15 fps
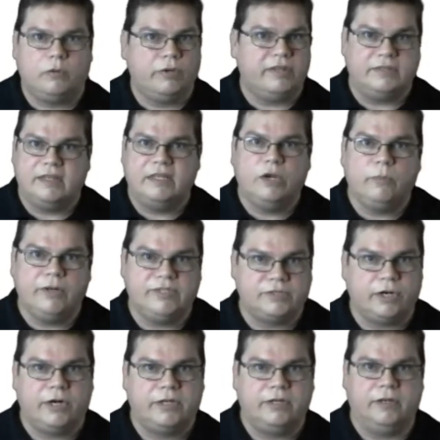with it that nobody's
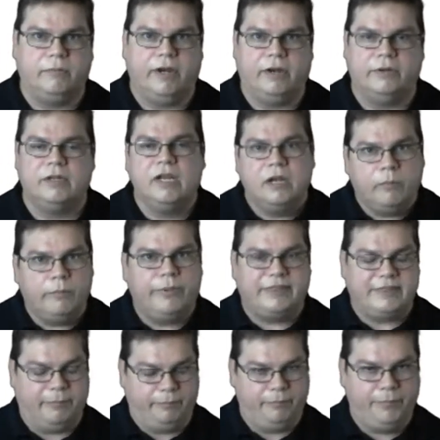talking about.
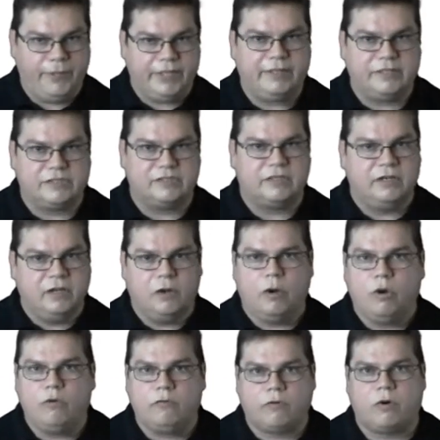But the biggest
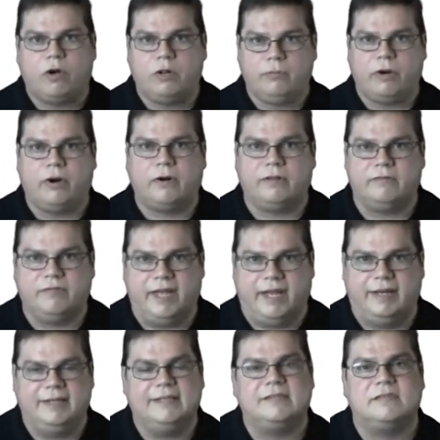overall part of
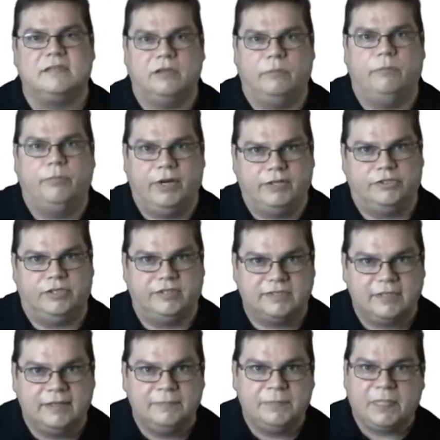that is the
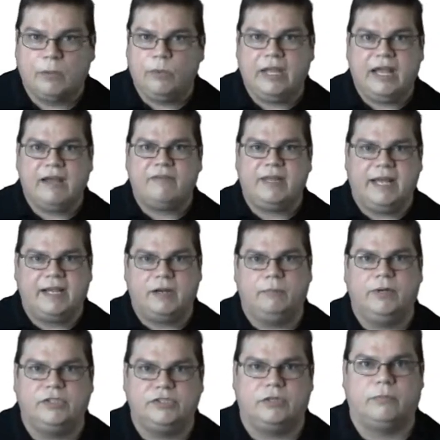budget. We haven't had a
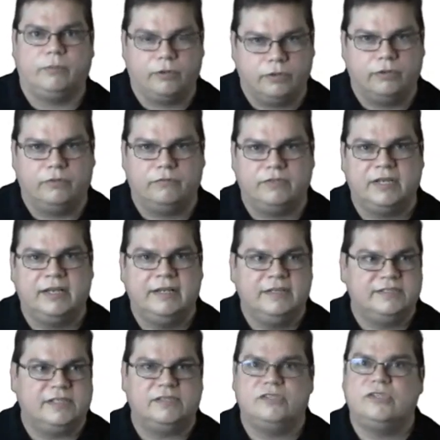budget approved
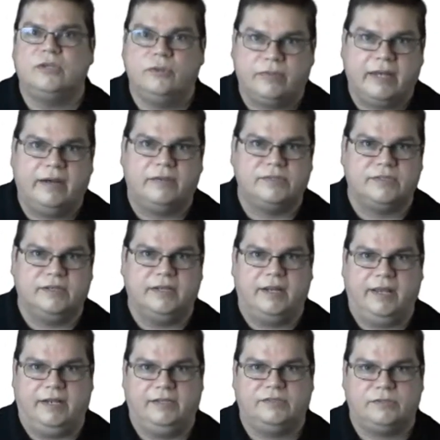since
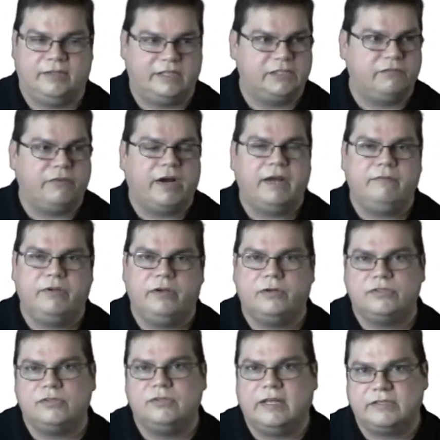2008. So that's 5
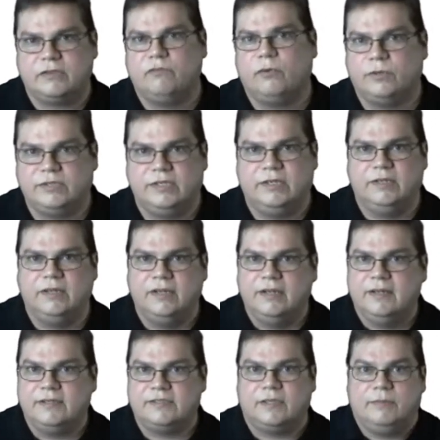years. 2014
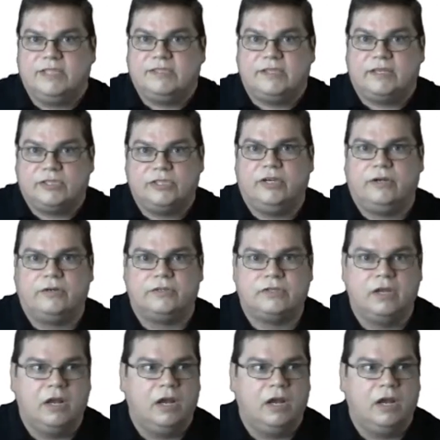is going to be 6 years